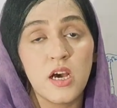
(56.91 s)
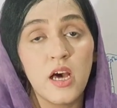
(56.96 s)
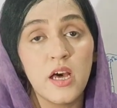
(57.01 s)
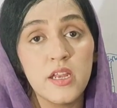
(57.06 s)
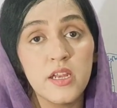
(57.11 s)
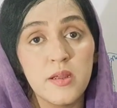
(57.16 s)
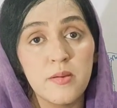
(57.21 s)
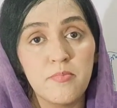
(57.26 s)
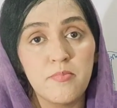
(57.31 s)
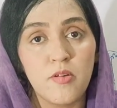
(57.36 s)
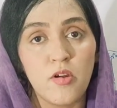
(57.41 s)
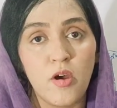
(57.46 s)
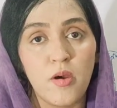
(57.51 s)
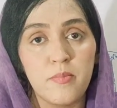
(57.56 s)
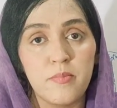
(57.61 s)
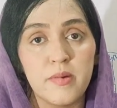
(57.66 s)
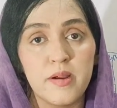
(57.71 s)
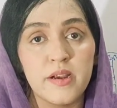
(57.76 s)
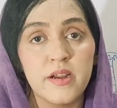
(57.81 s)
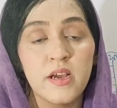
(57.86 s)

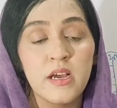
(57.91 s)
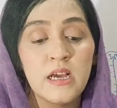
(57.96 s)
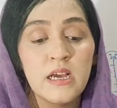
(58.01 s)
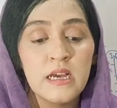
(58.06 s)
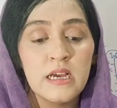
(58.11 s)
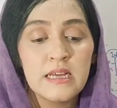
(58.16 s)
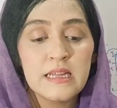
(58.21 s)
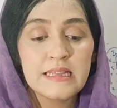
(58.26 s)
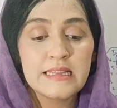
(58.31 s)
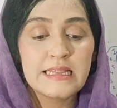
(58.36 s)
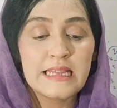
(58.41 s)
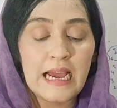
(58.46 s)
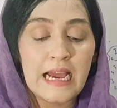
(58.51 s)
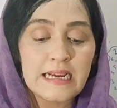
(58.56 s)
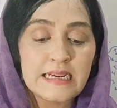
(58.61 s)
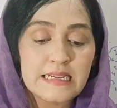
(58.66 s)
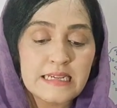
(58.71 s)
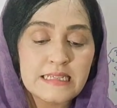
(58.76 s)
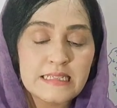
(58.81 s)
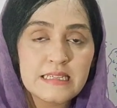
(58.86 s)
unemployment.
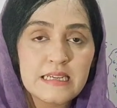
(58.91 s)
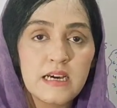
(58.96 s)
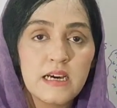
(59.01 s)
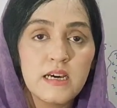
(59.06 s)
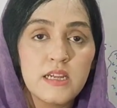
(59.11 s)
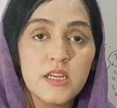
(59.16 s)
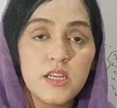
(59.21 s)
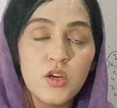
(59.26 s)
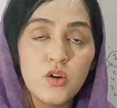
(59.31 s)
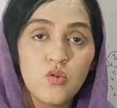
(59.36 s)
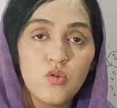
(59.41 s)
That is a new